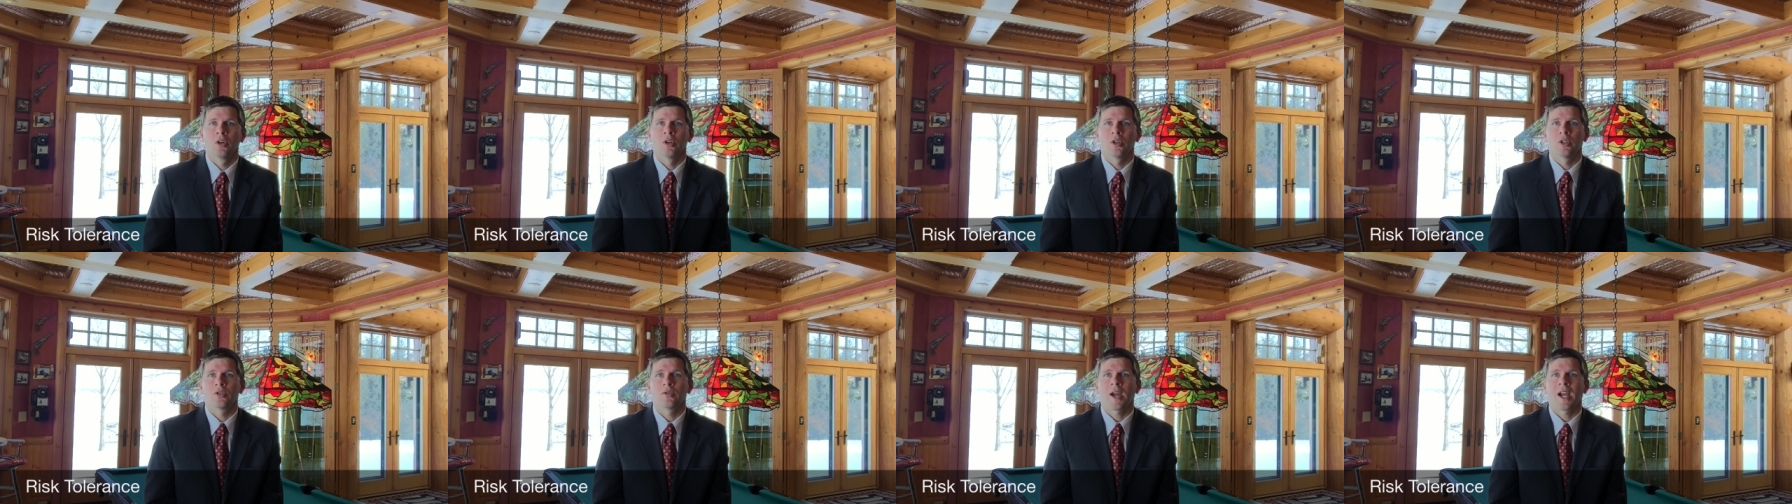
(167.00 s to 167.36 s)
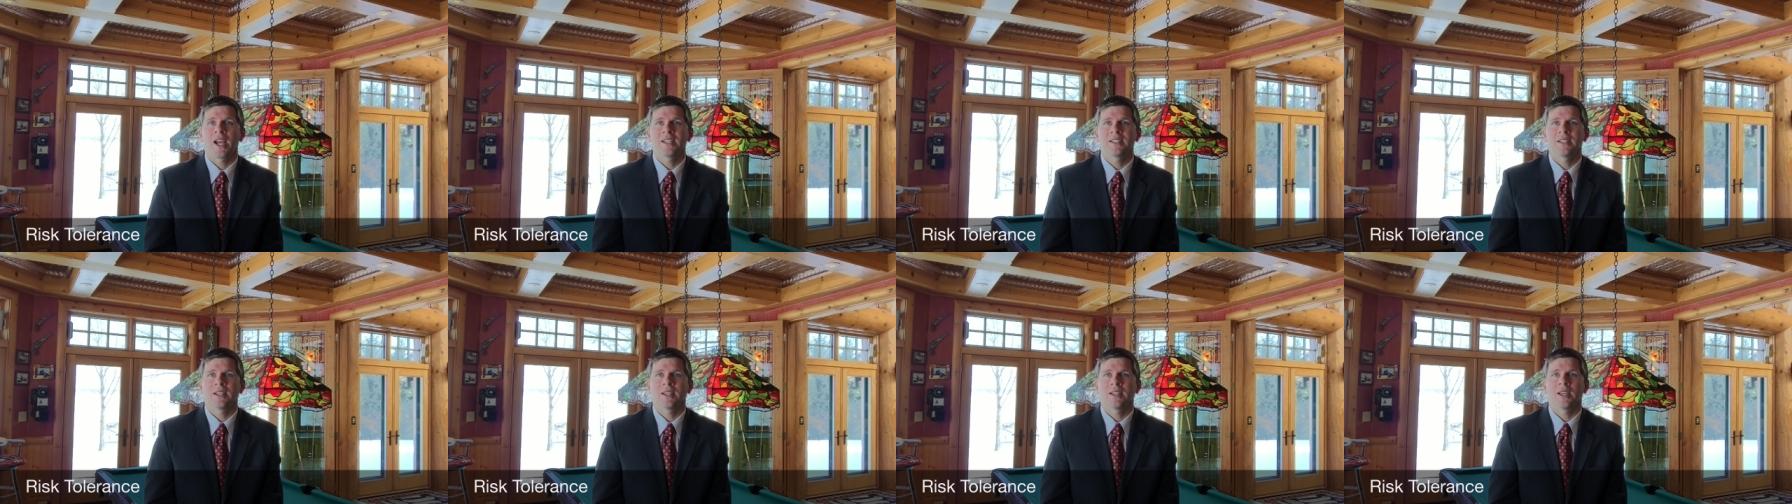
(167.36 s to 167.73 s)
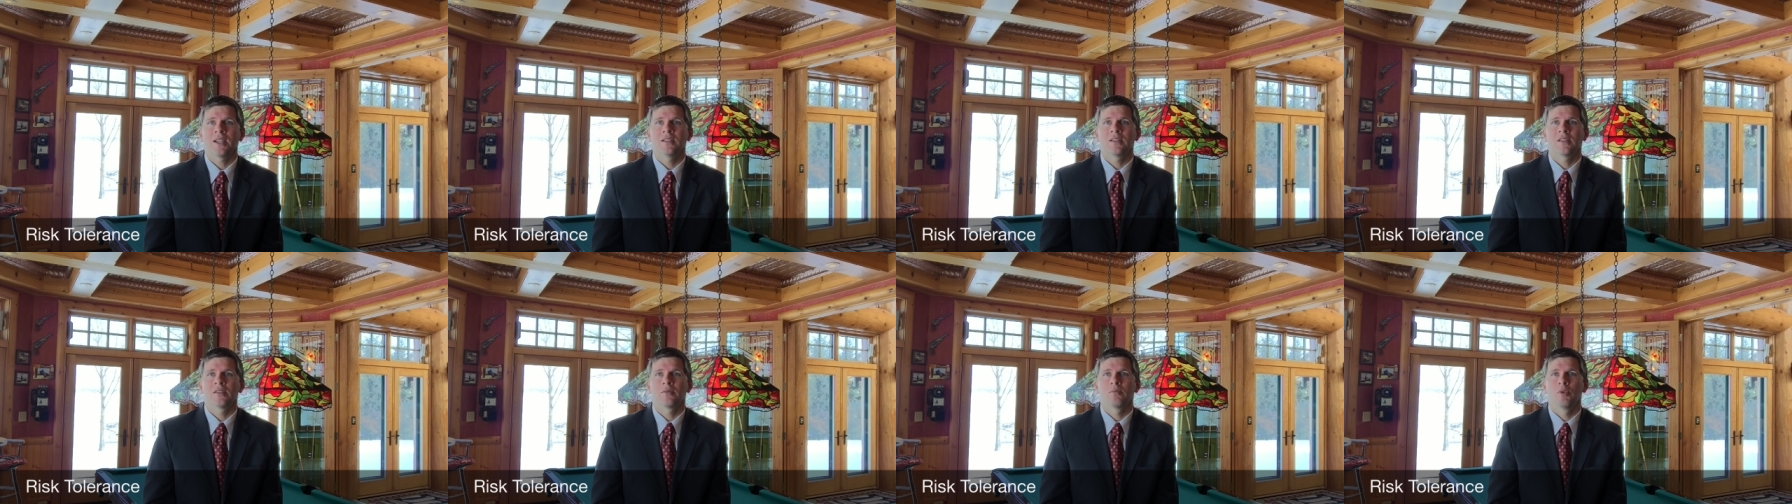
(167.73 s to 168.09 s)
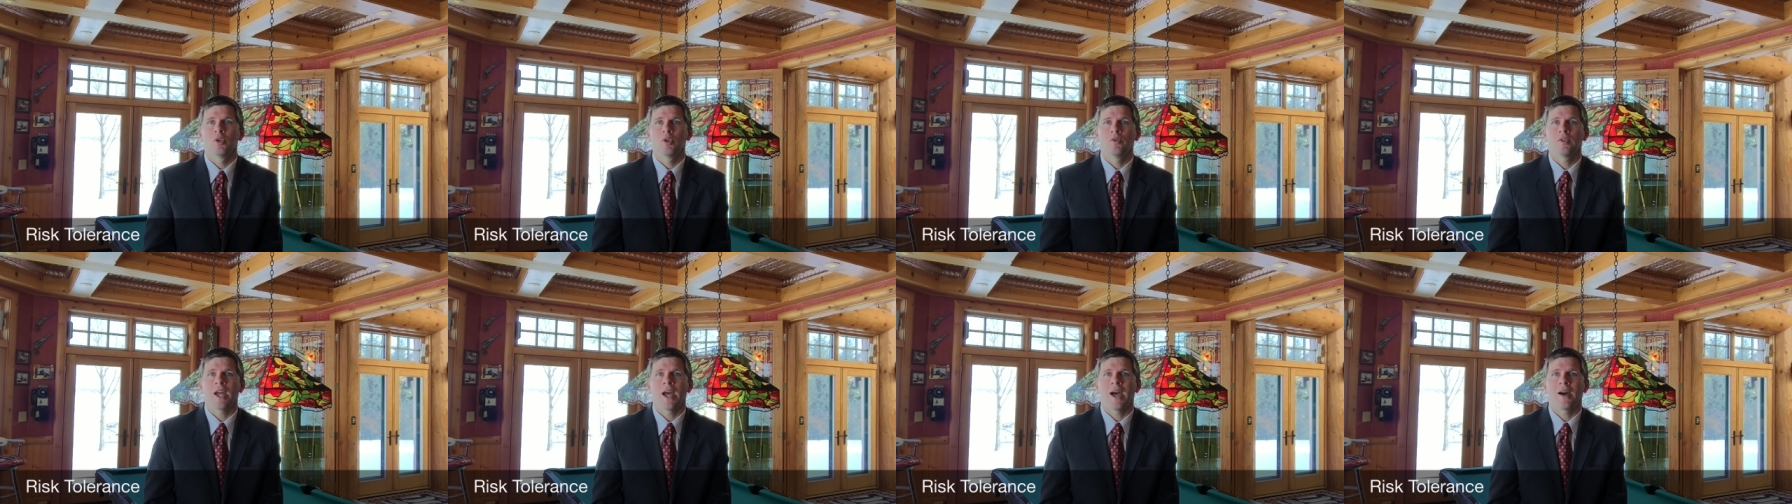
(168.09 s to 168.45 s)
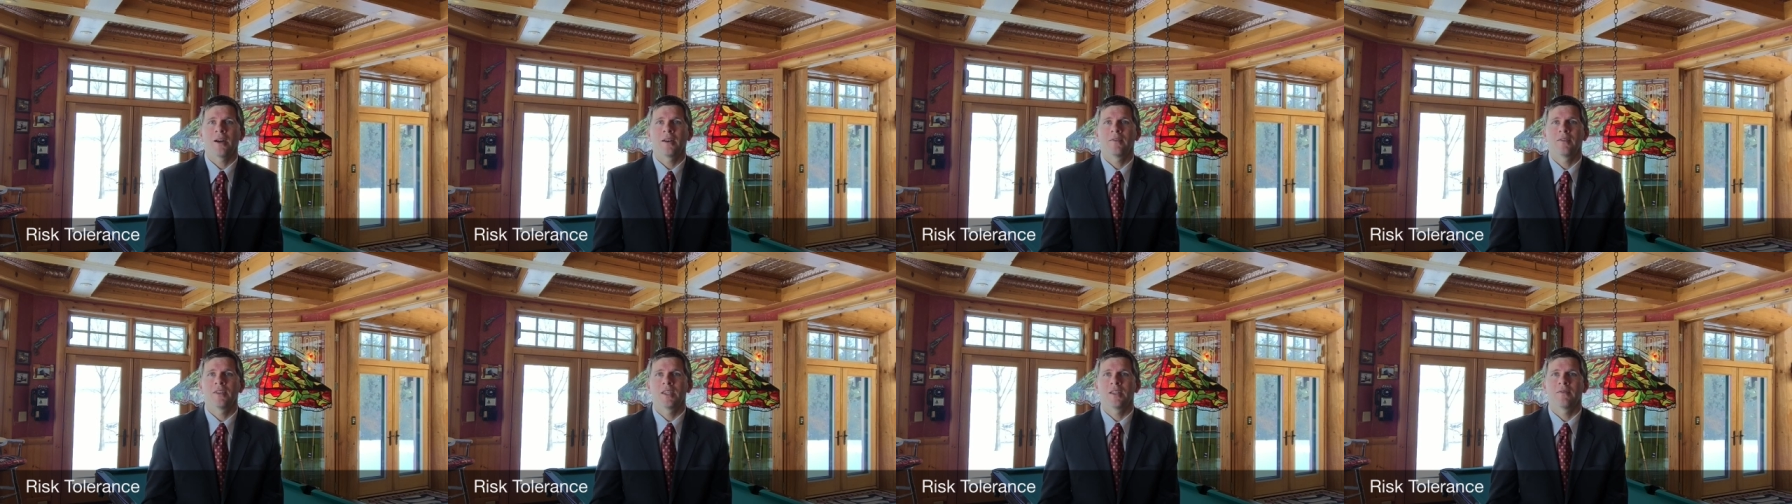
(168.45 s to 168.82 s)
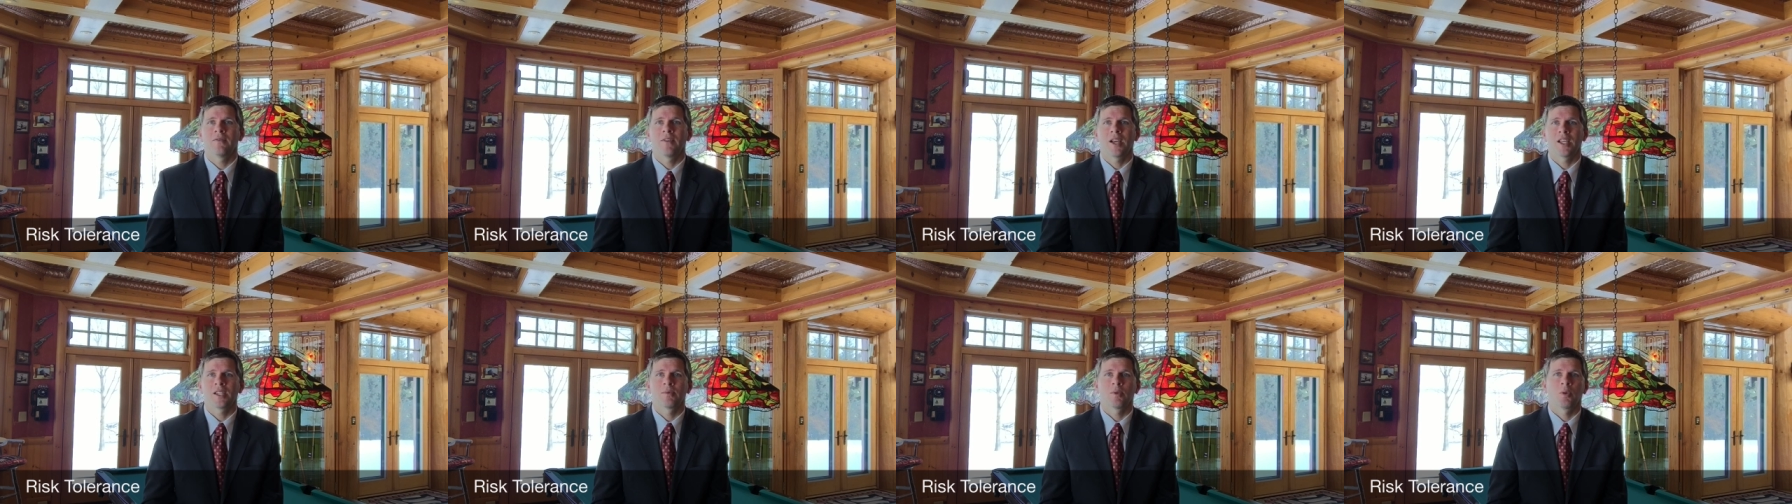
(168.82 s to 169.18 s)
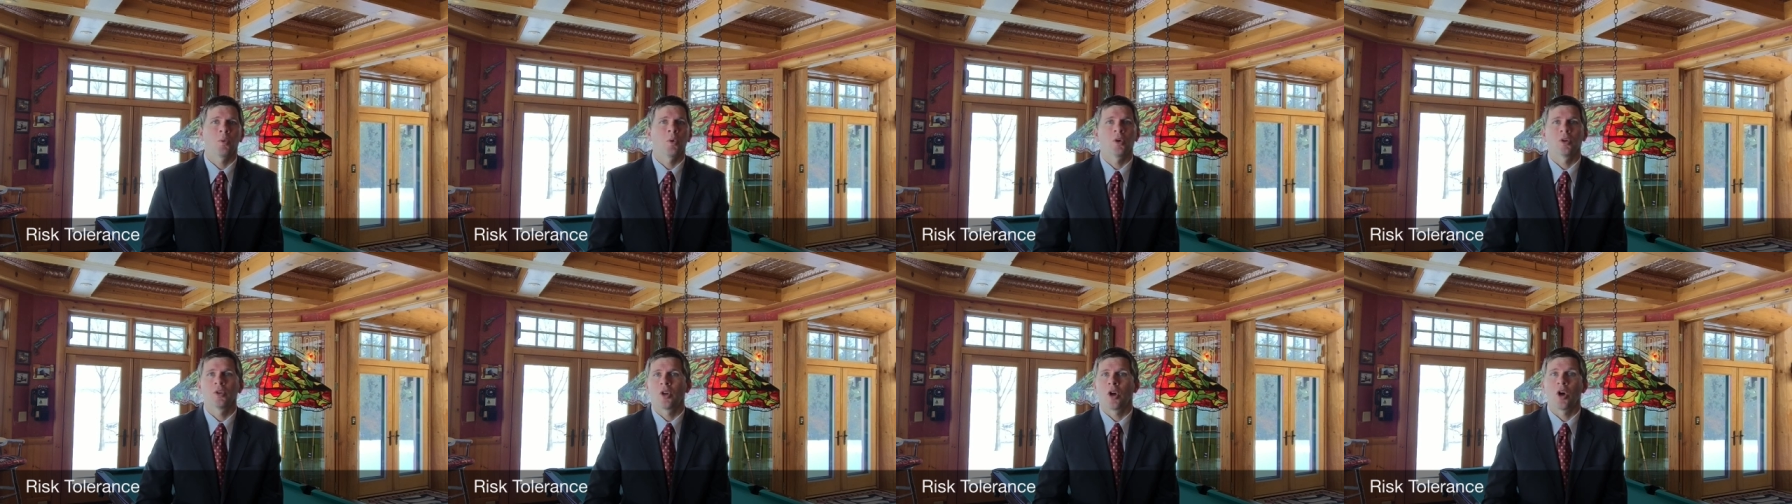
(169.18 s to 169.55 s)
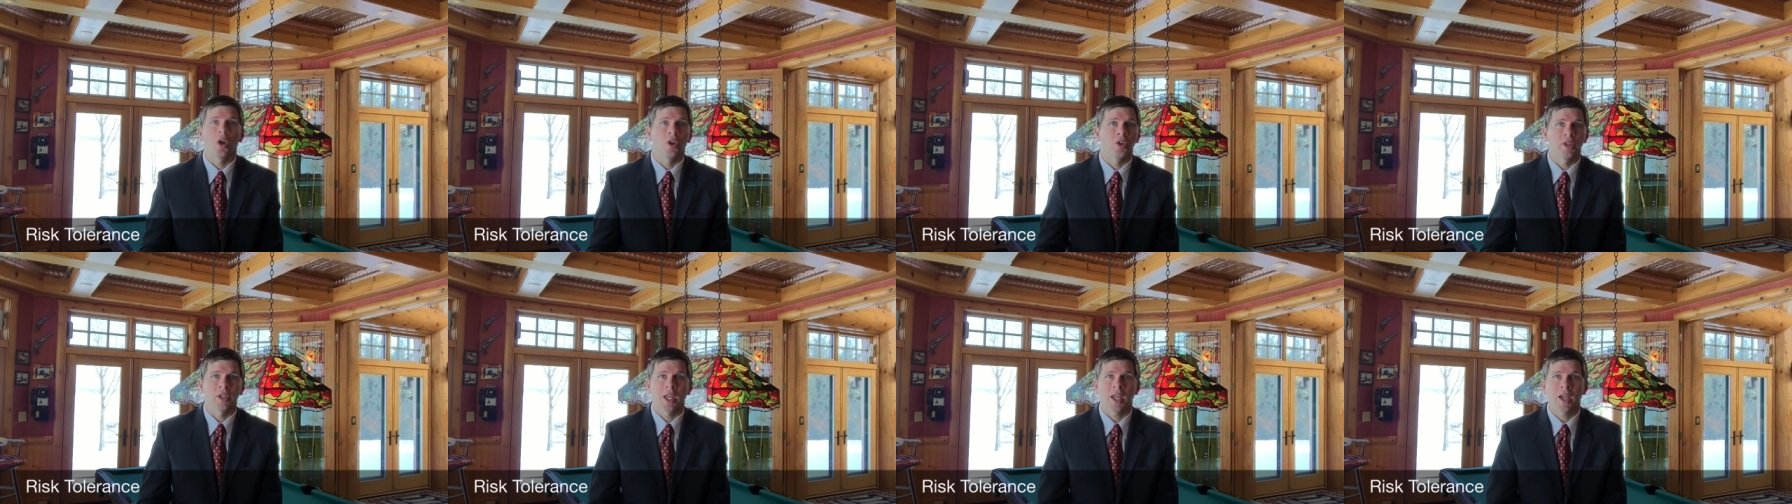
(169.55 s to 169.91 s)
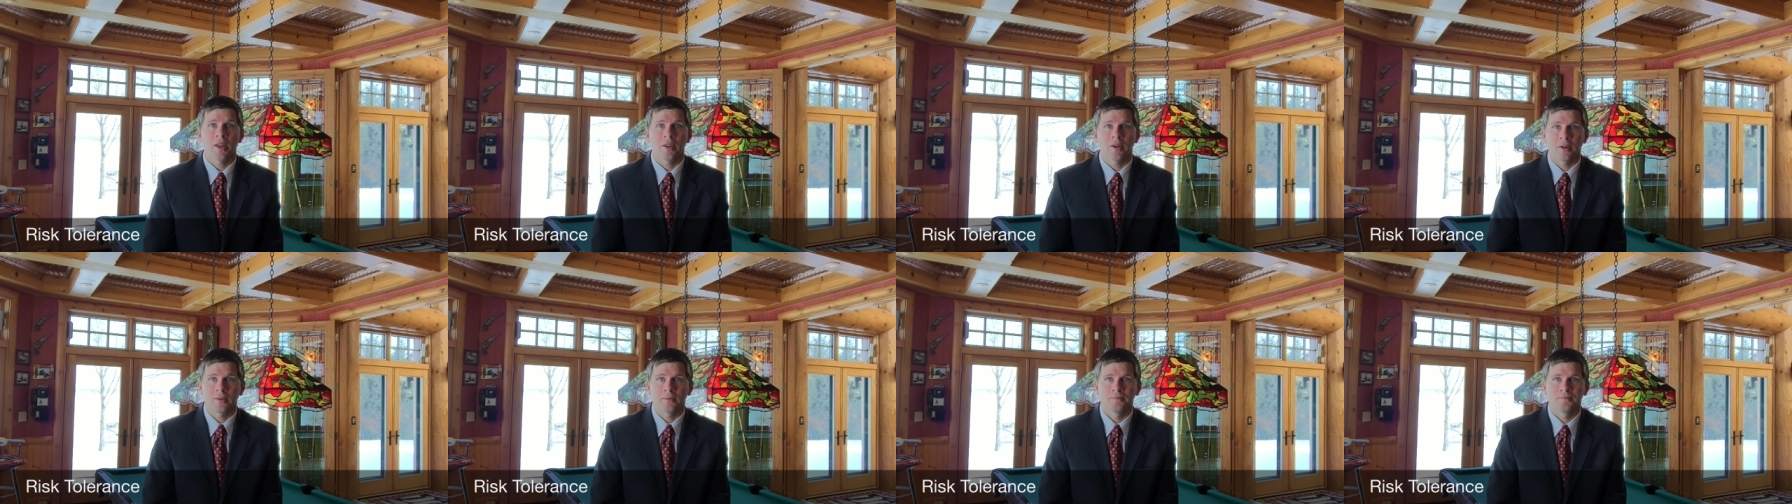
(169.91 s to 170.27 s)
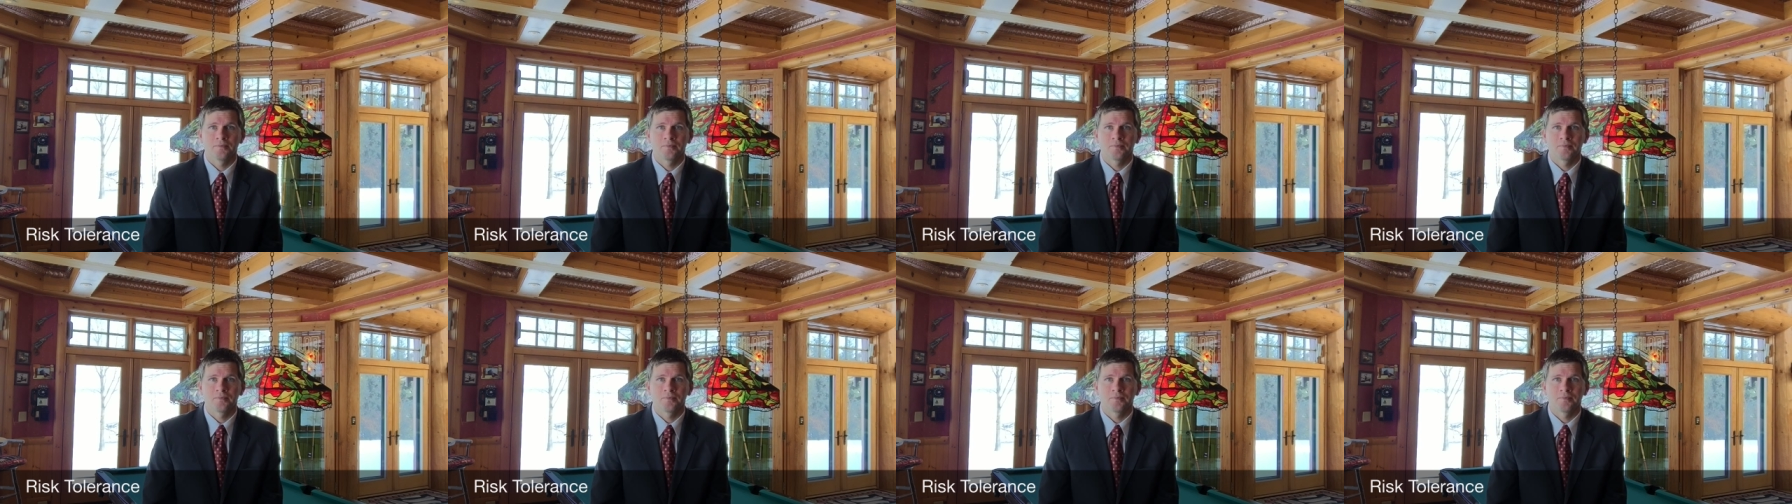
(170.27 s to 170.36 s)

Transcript: or in drastic cases, moved out of the investment world altogether.